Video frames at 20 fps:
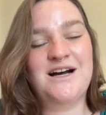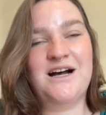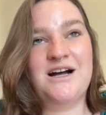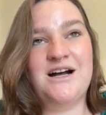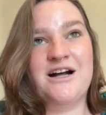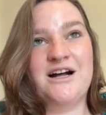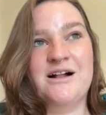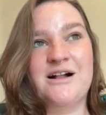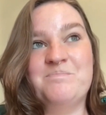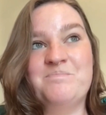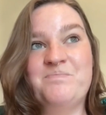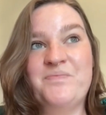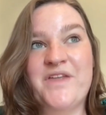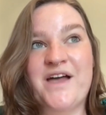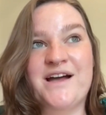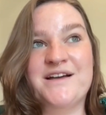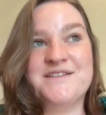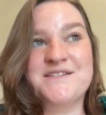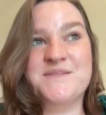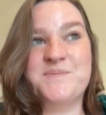
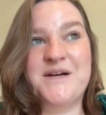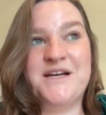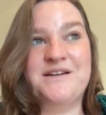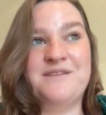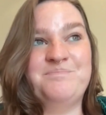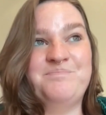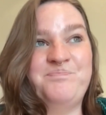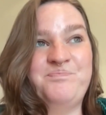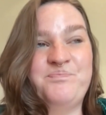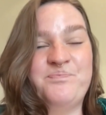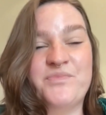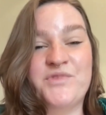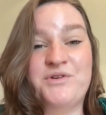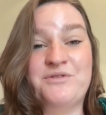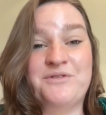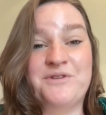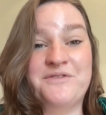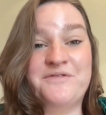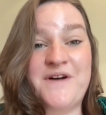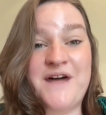I spent
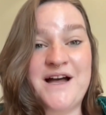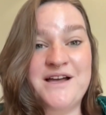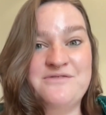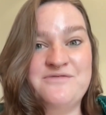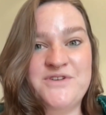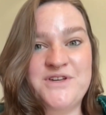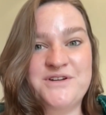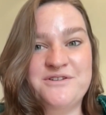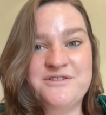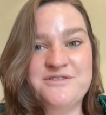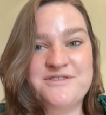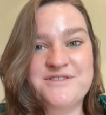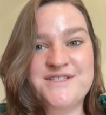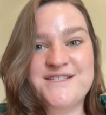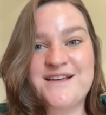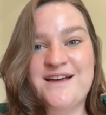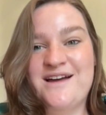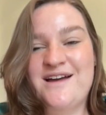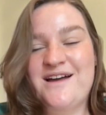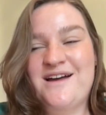over 5
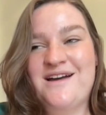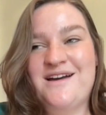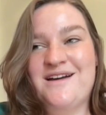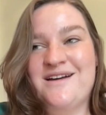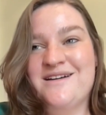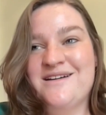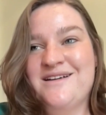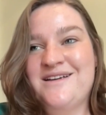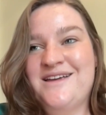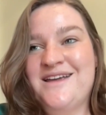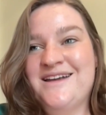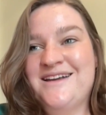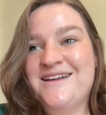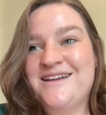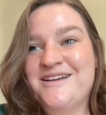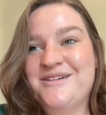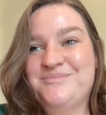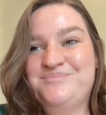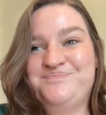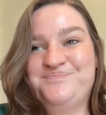years
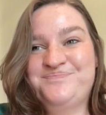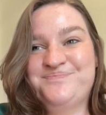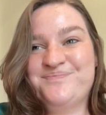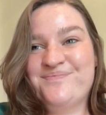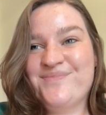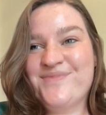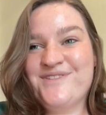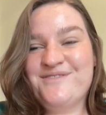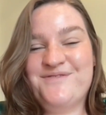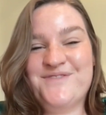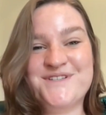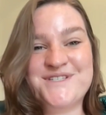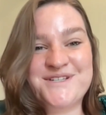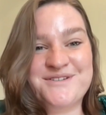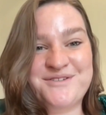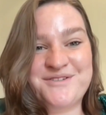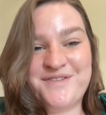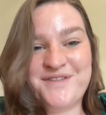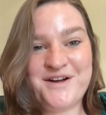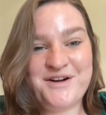getting
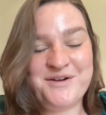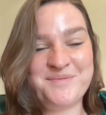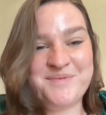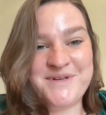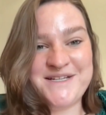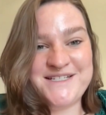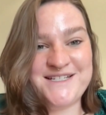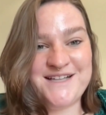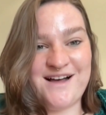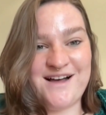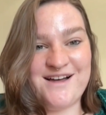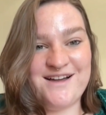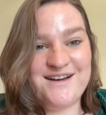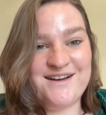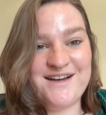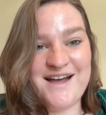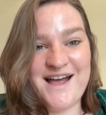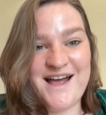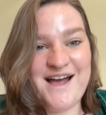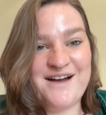physical therapy
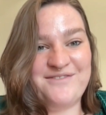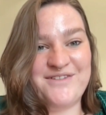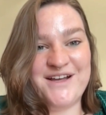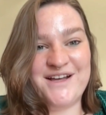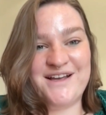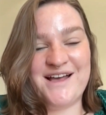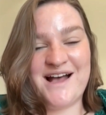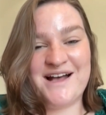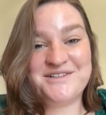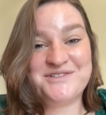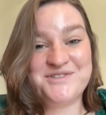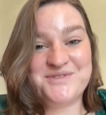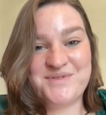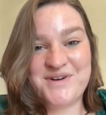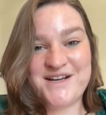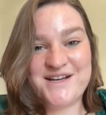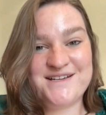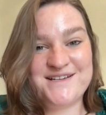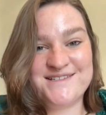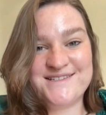done, having
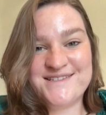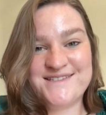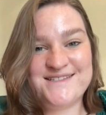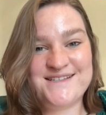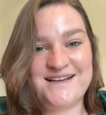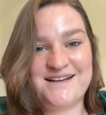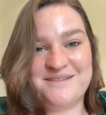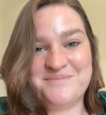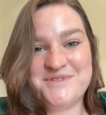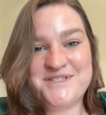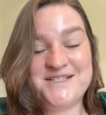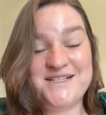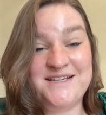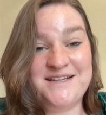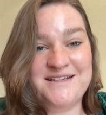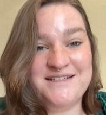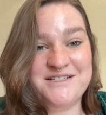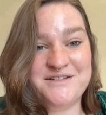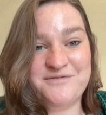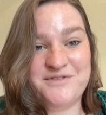x-rays,
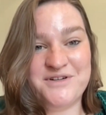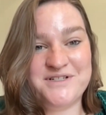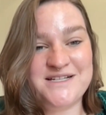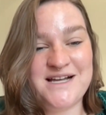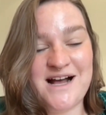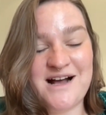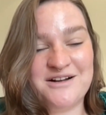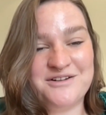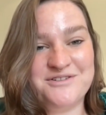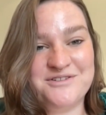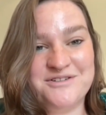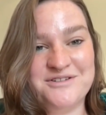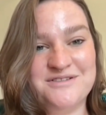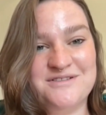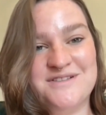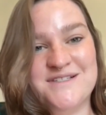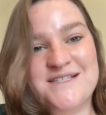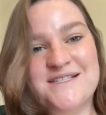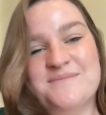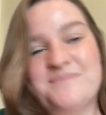seeing different
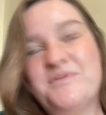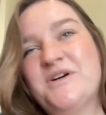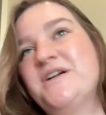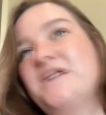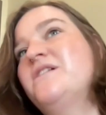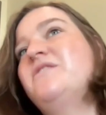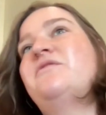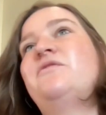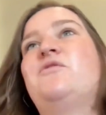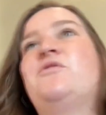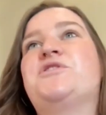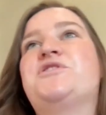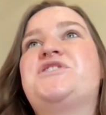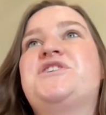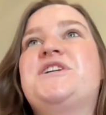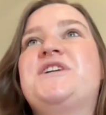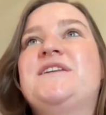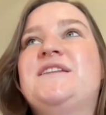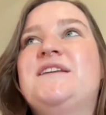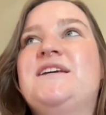doctors, but
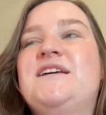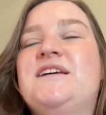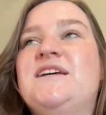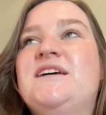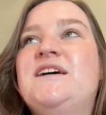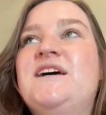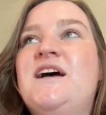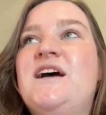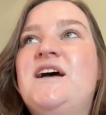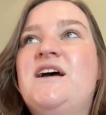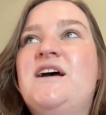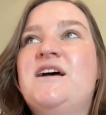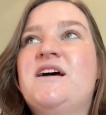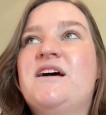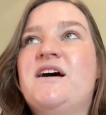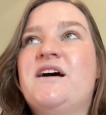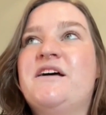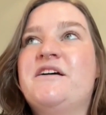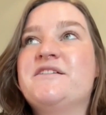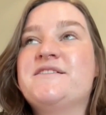unfortunately,
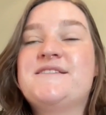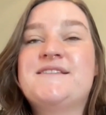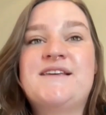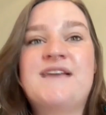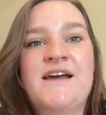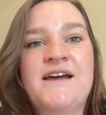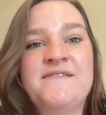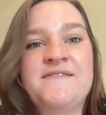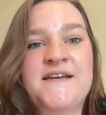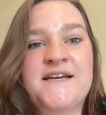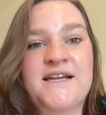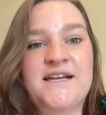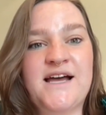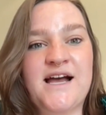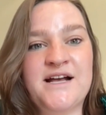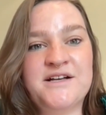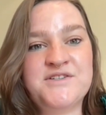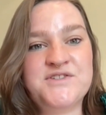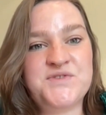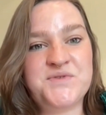a scan like an
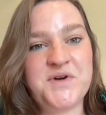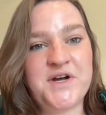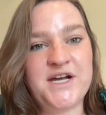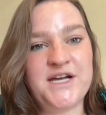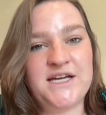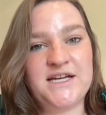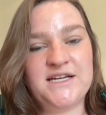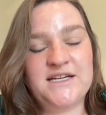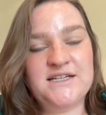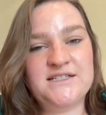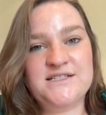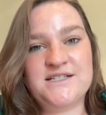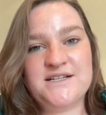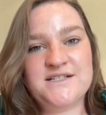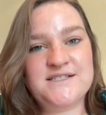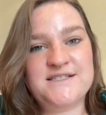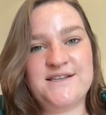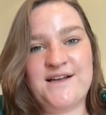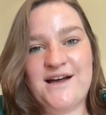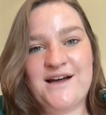x-ray
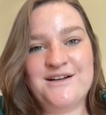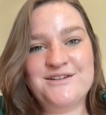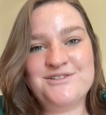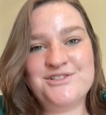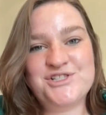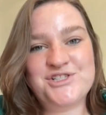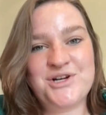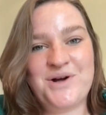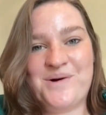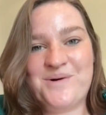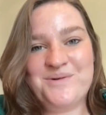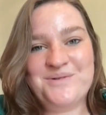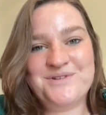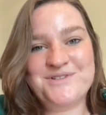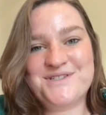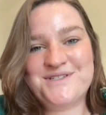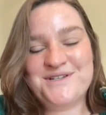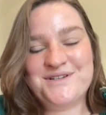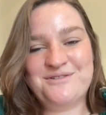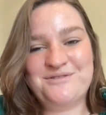does not show
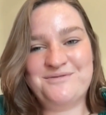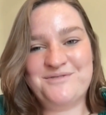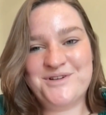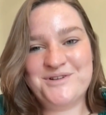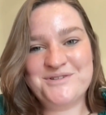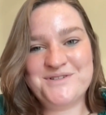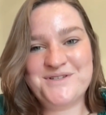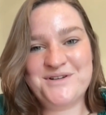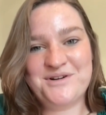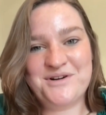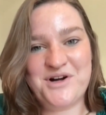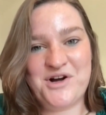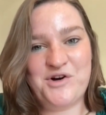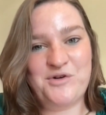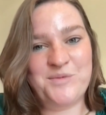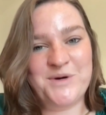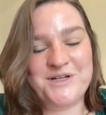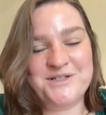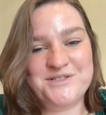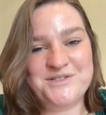synovial
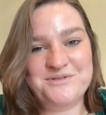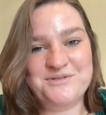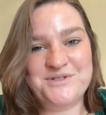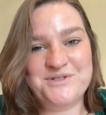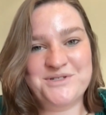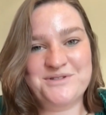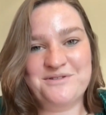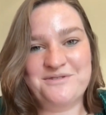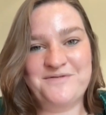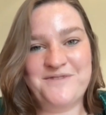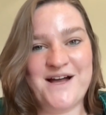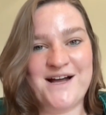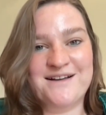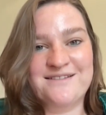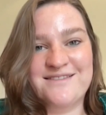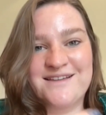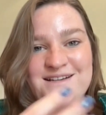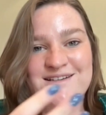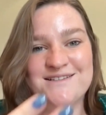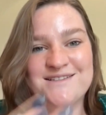sarcoma due to the
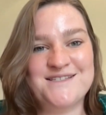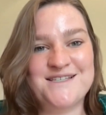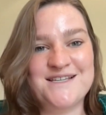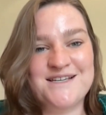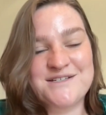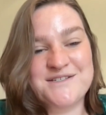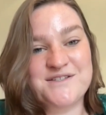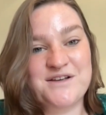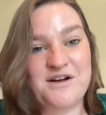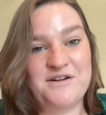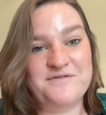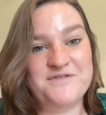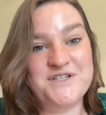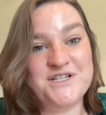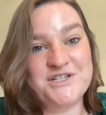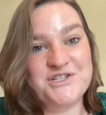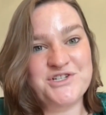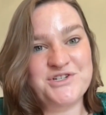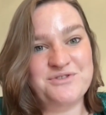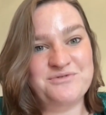fact that it's a soft
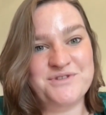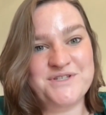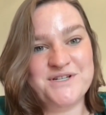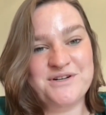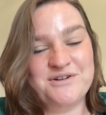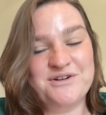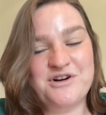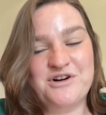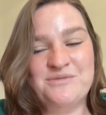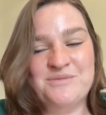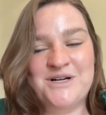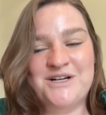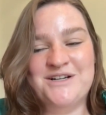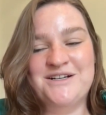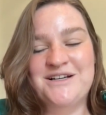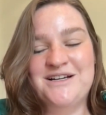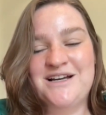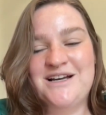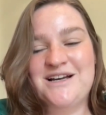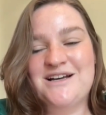tissue sarcoma.
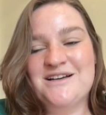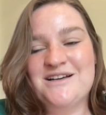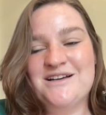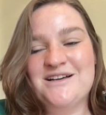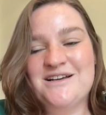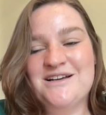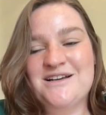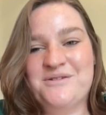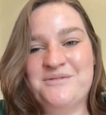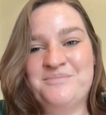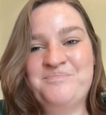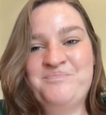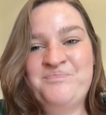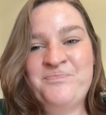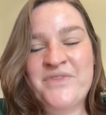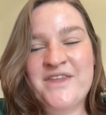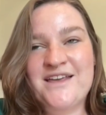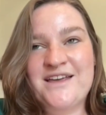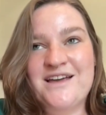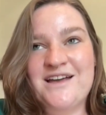So
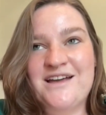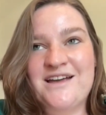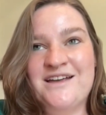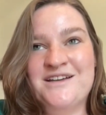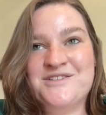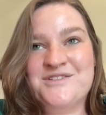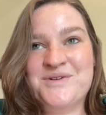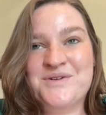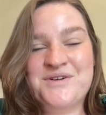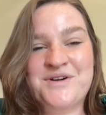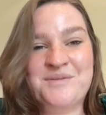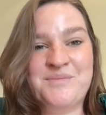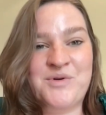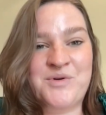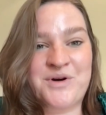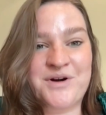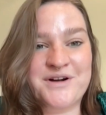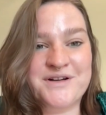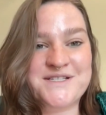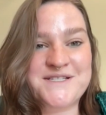it took a
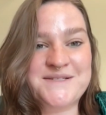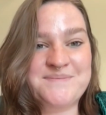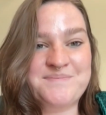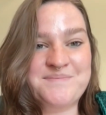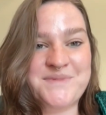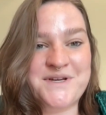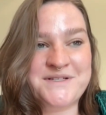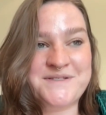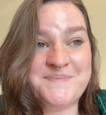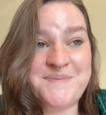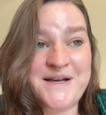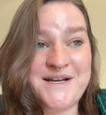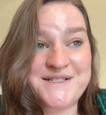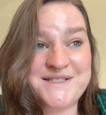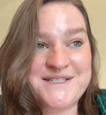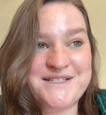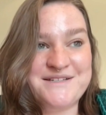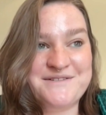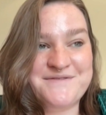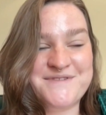more
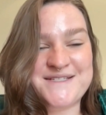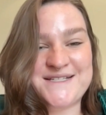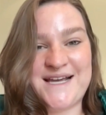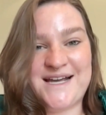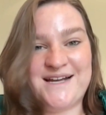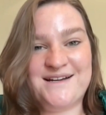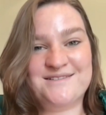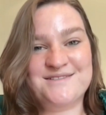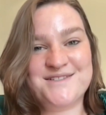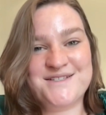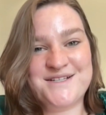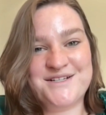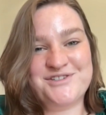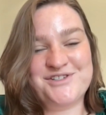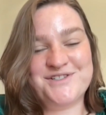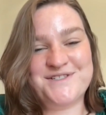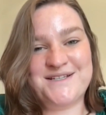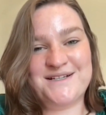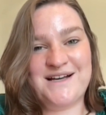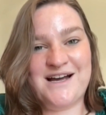expansive scan, such
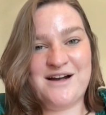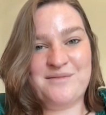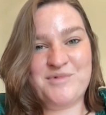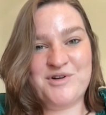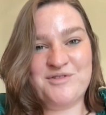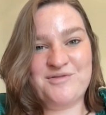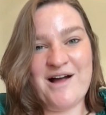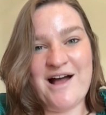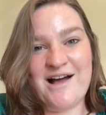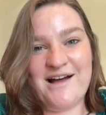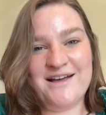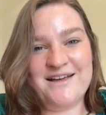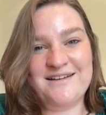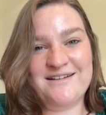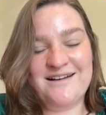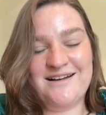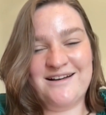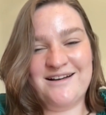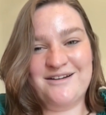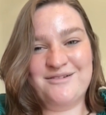as an
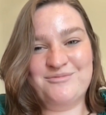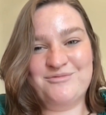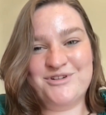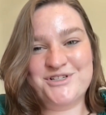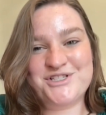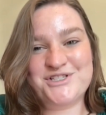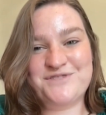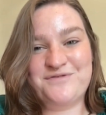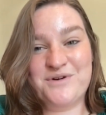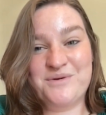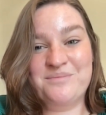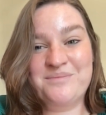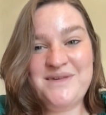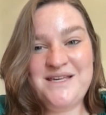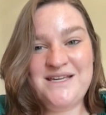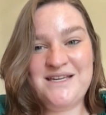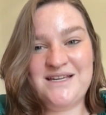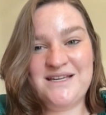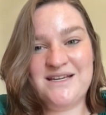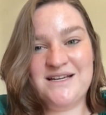MRI, which for
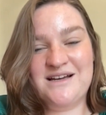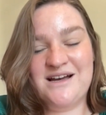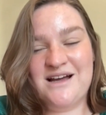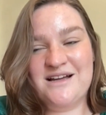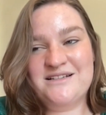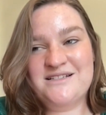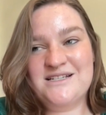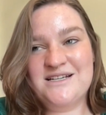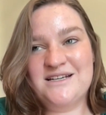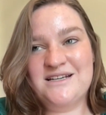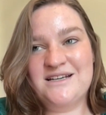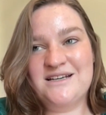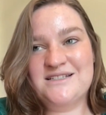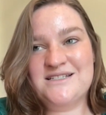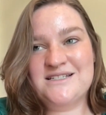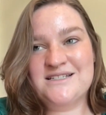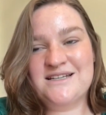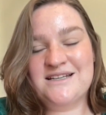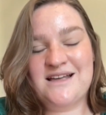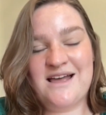me, it
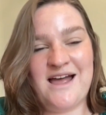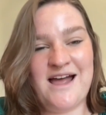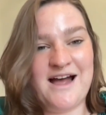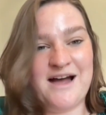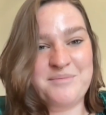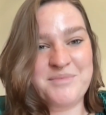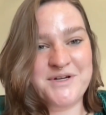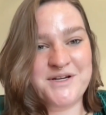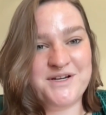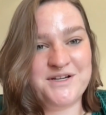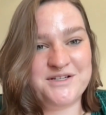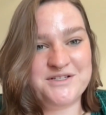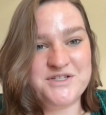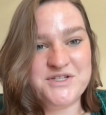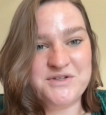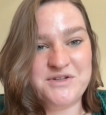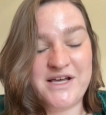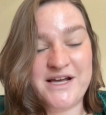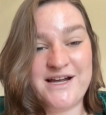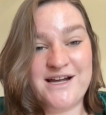didn't happen
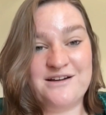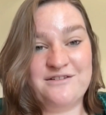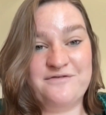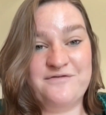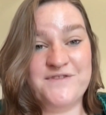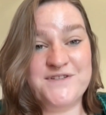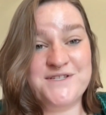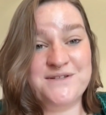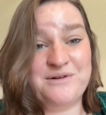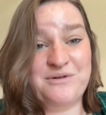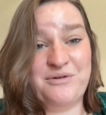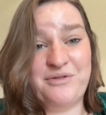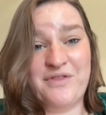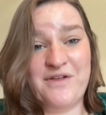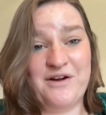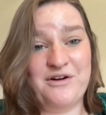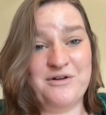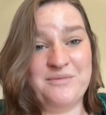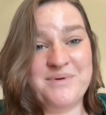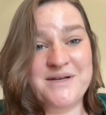until I had a physical
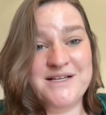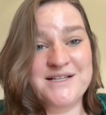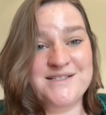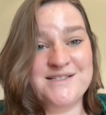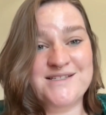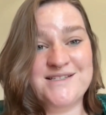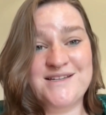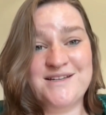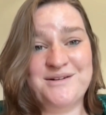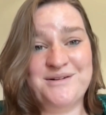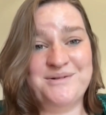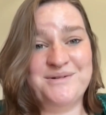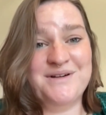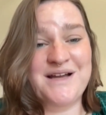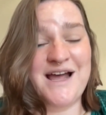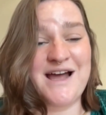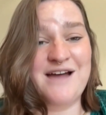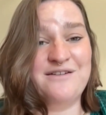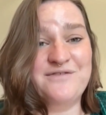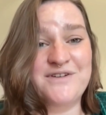therapist,
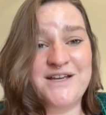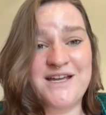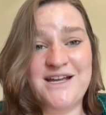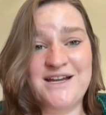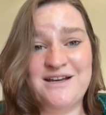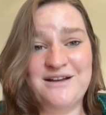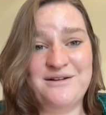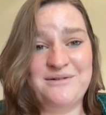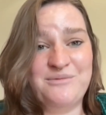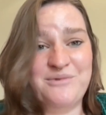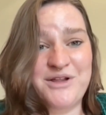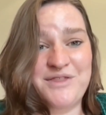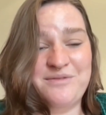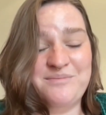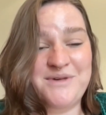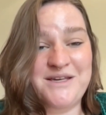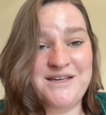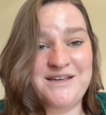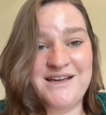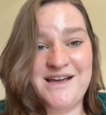advocating with
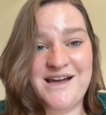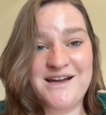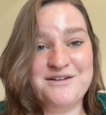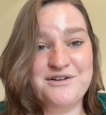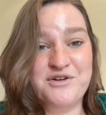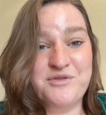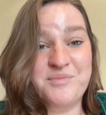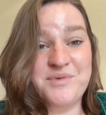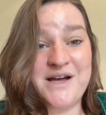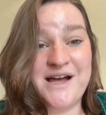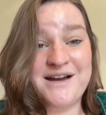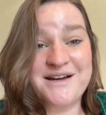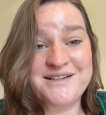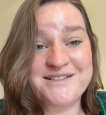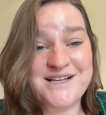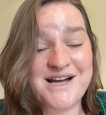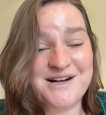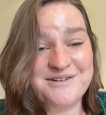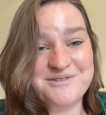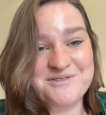me at a
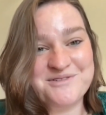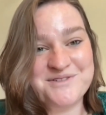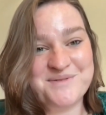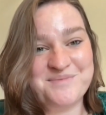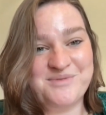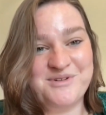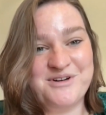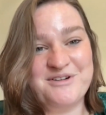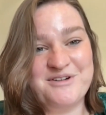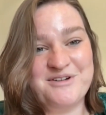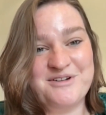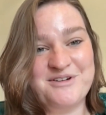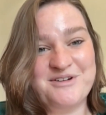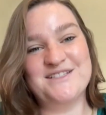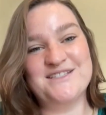doctor's appointment,